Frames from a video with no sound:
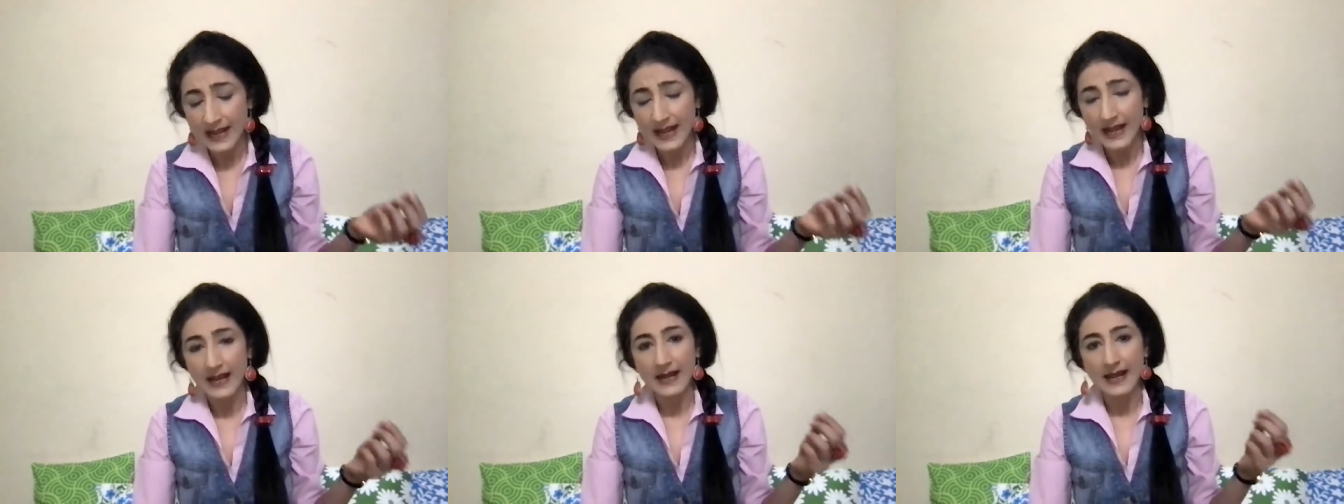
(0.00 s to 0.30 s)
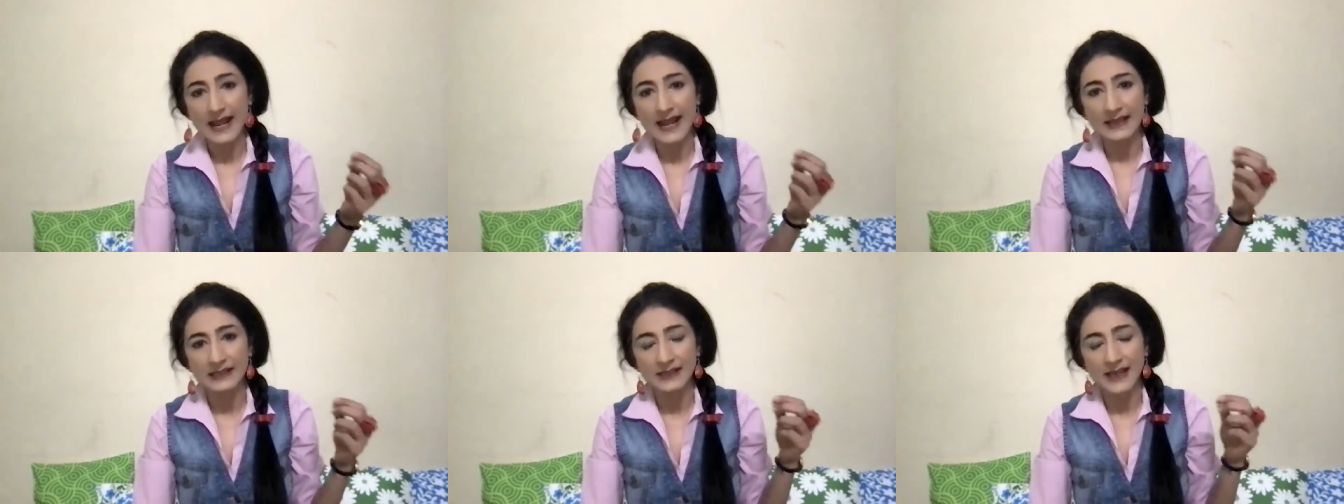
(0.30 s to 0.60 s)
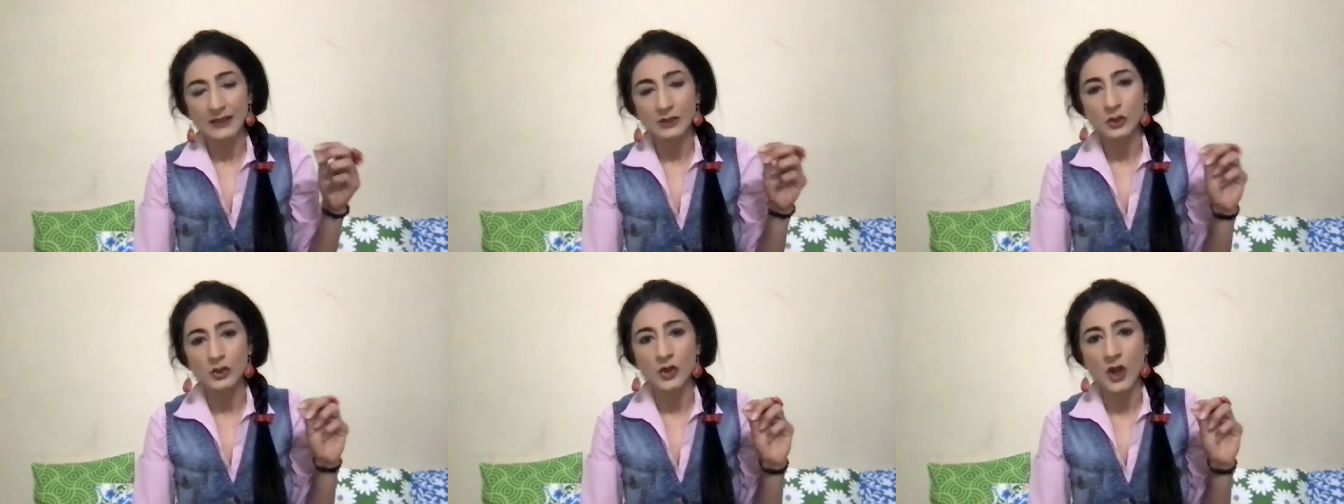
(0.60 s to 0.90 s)

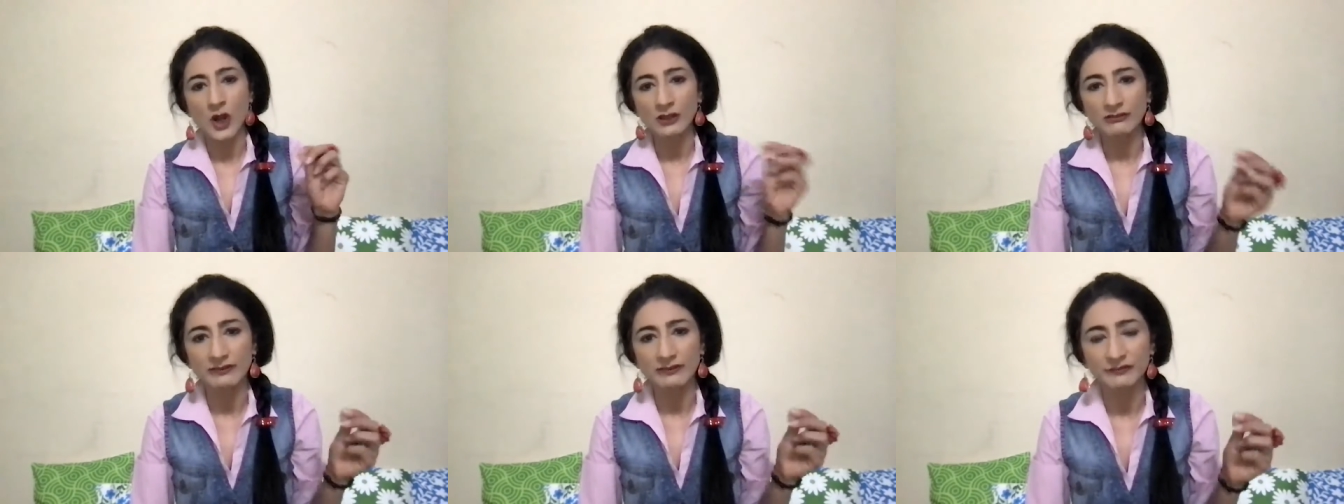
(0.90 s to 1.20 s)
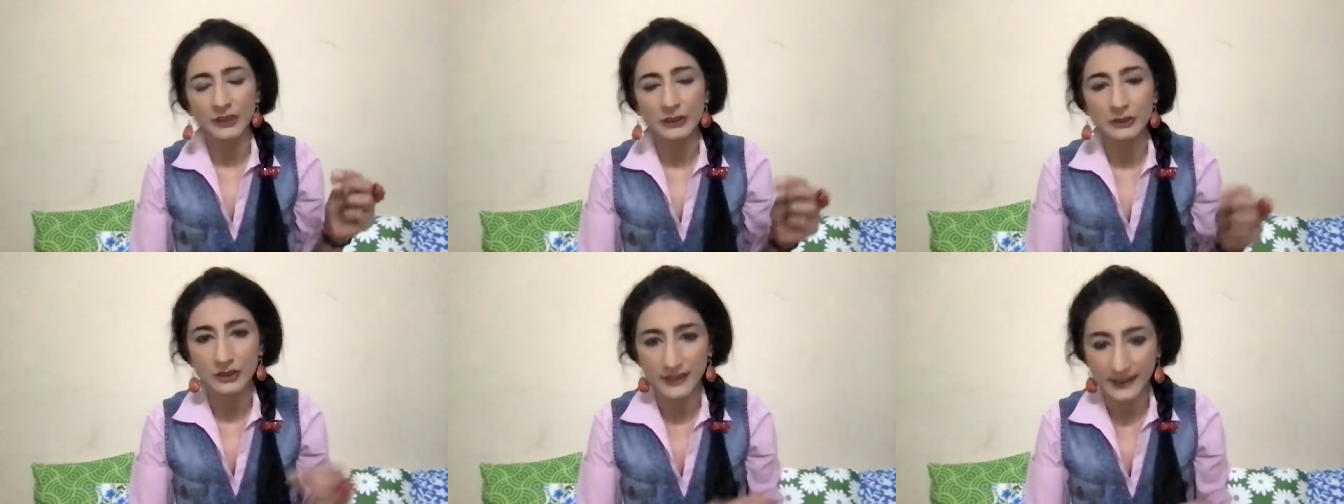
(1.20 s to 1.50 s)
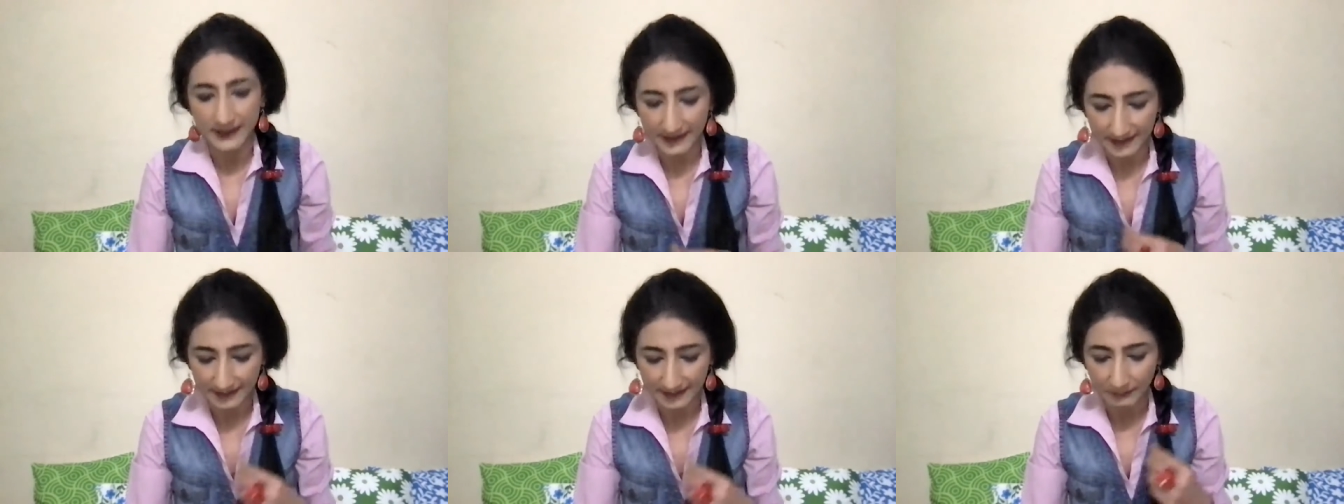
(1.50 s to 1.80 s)
and to not refer to
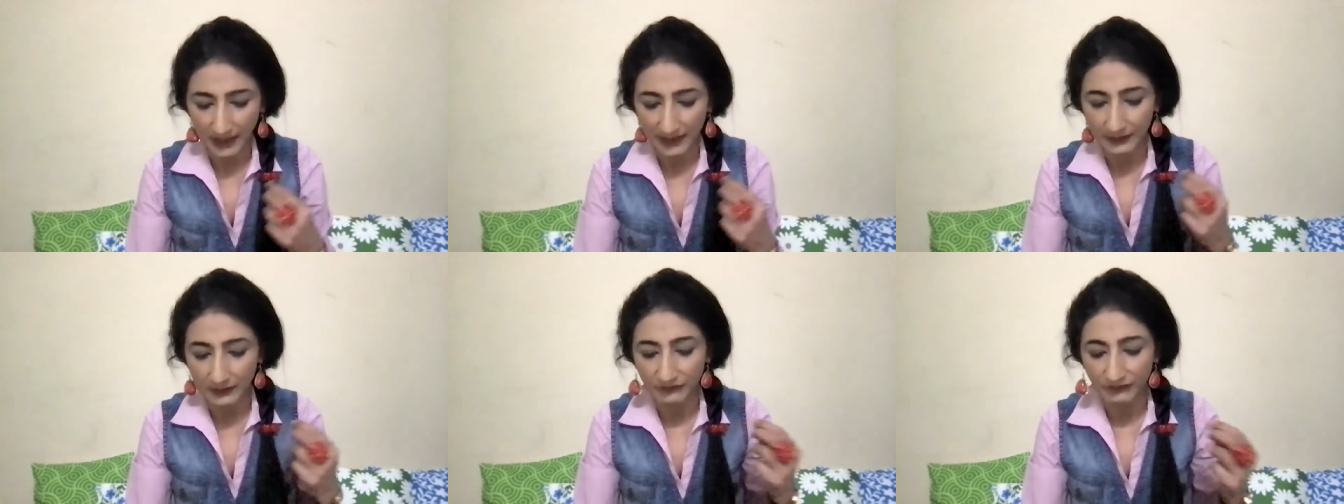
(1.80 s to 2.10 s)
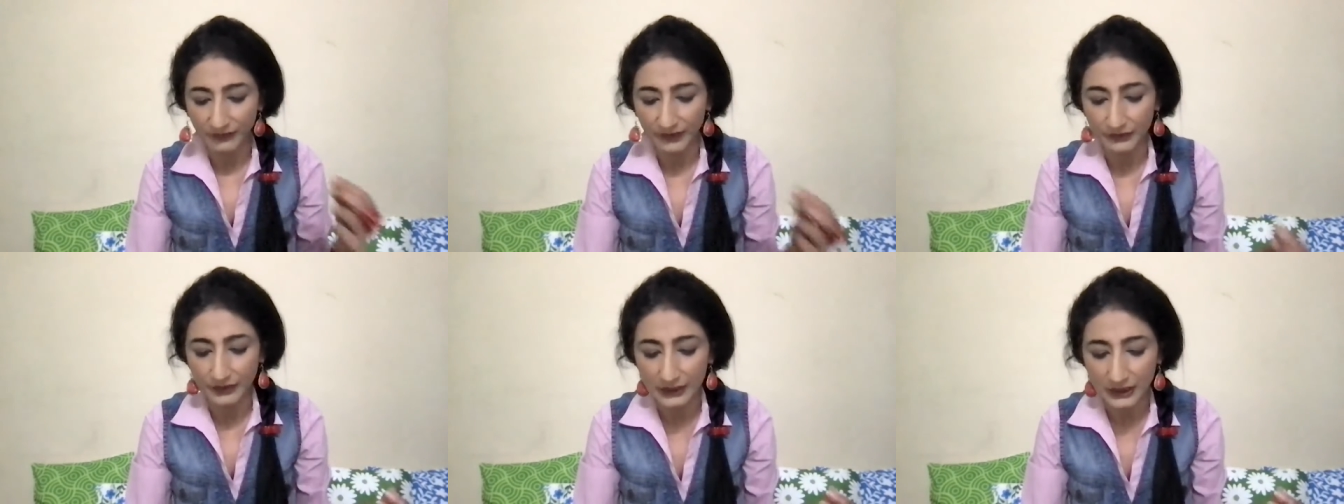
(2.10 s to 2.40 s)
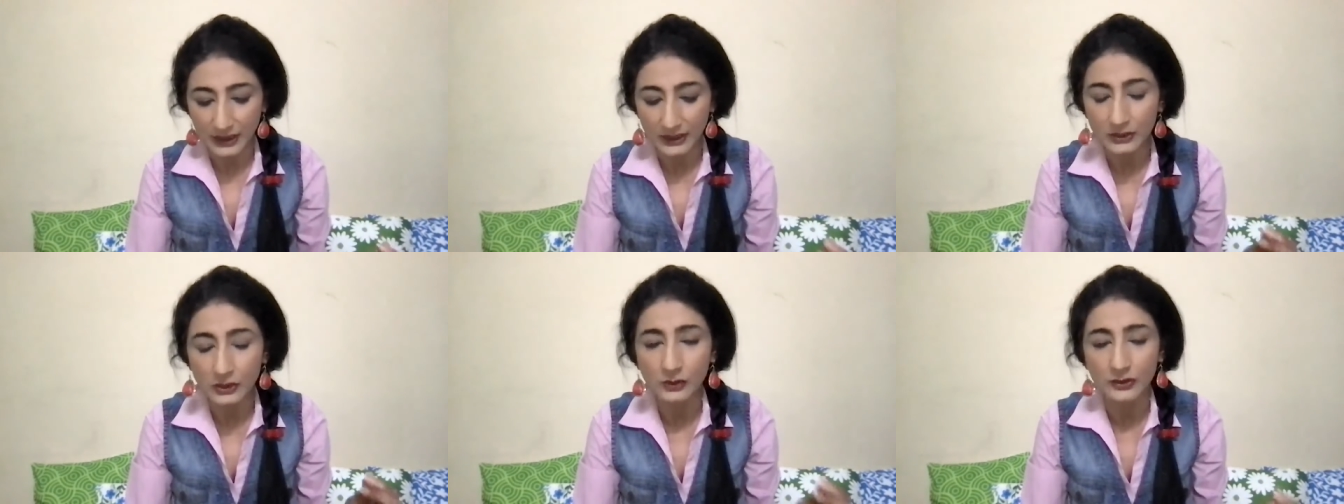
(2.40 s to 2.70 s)
this as some kind of a
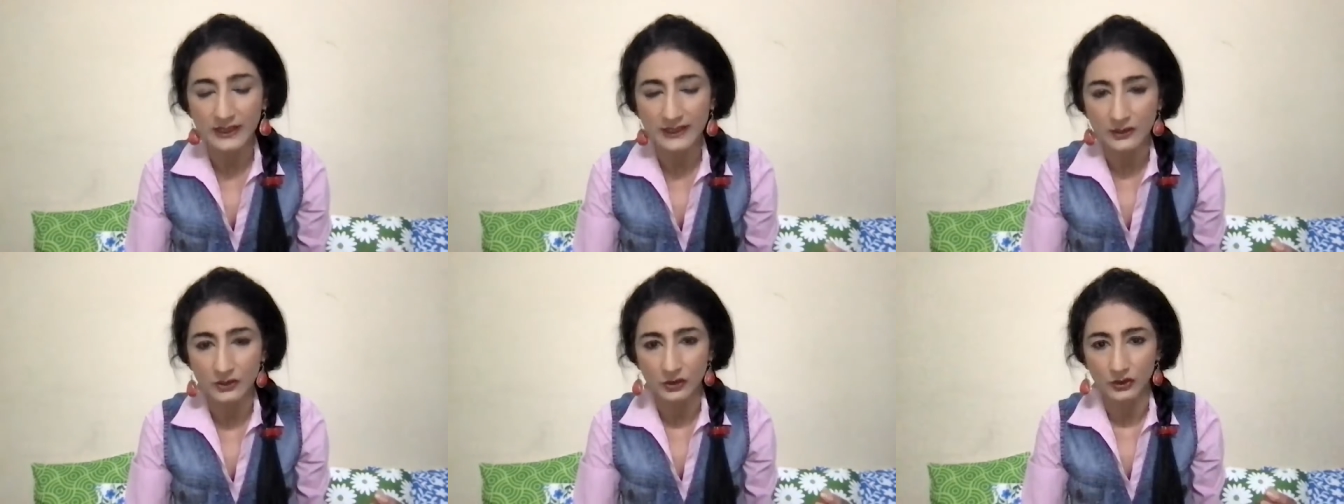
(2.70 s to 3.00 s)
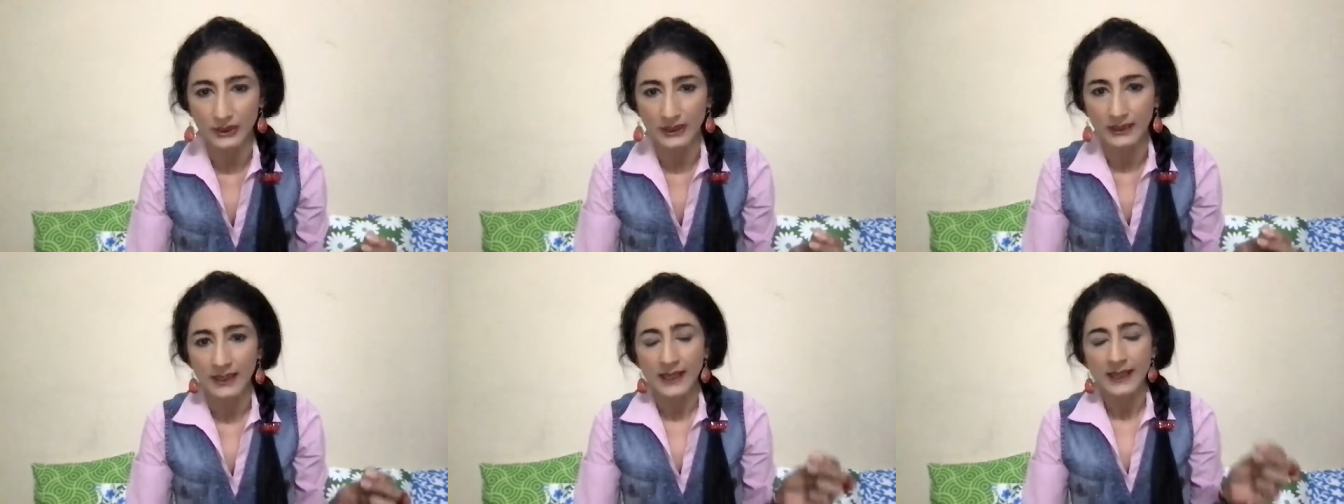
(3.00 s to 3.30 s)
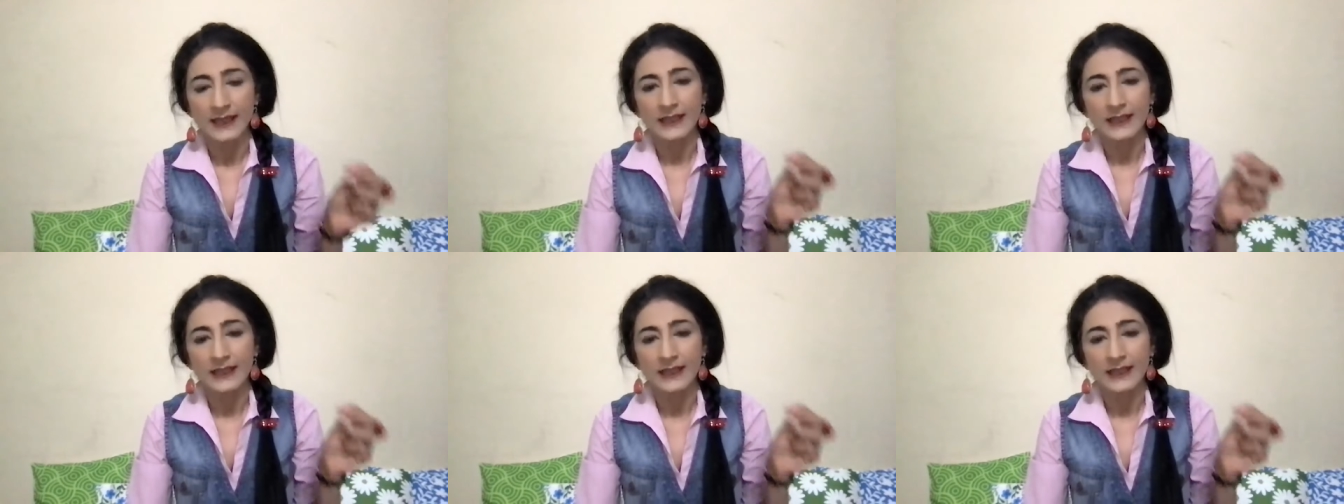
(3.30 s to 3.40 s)
return to history.